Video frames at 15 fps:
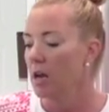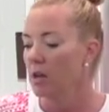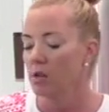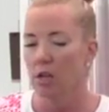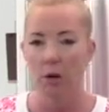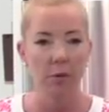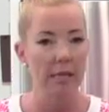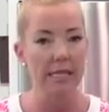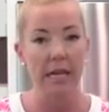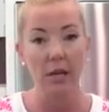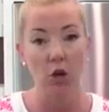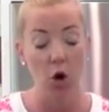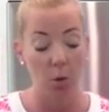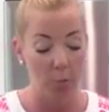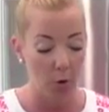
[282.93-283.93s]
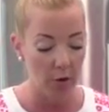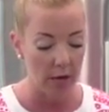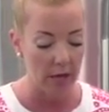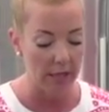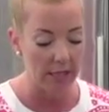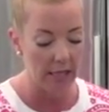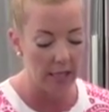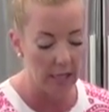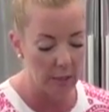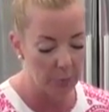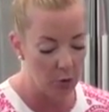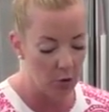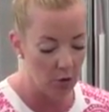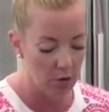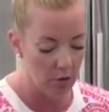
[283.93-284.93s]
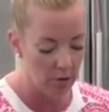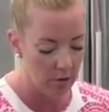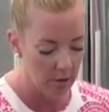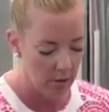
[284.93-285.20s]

So I would say no more than a teaspoon.